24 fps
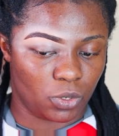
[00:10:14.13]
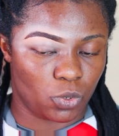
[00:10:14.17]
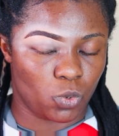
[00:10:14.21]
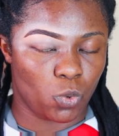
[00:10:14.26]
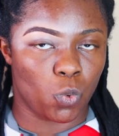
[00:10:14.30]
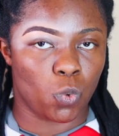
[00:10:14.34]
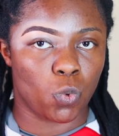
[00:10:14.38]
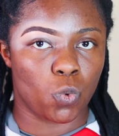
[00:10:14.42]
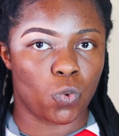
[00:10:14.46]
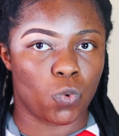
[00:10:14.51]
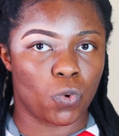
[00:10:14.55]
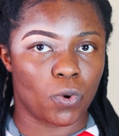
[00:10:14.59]

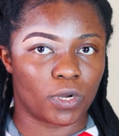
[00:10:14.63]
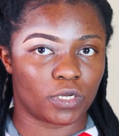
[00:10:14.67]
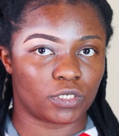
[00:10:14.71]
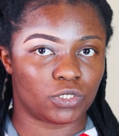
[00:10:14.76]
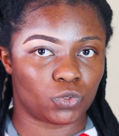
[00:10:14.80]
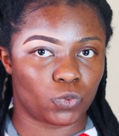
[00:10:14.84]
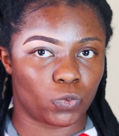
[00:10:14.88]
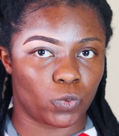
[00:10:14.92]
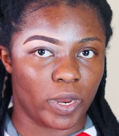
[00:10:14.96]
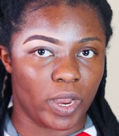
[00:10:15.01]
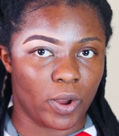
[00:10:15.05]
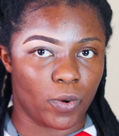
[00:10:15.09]

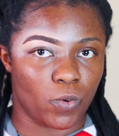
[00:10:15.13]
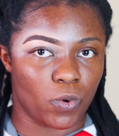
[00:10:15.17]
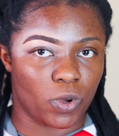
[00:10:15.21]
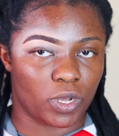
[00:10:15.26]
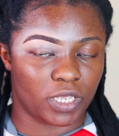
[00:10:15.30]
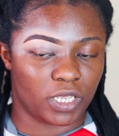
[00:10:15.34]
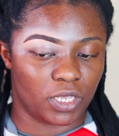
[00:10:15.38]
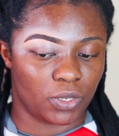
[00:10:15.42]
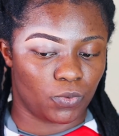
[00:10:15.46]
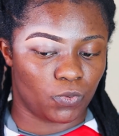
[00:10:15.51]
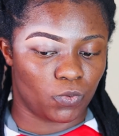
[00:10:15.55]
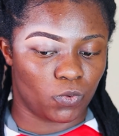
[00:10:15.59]
what we are
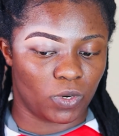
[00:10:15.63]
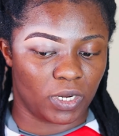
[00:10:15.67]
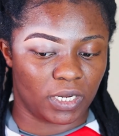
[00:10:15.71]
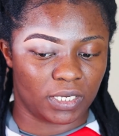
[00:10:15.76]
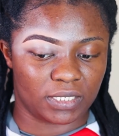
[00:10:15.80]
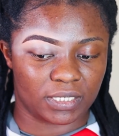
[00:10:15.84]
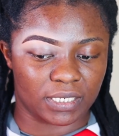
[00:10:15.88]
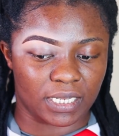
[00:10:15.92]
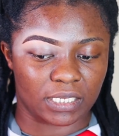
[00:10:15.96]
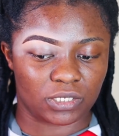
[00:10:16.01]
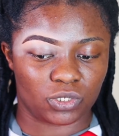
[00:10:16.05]
working with.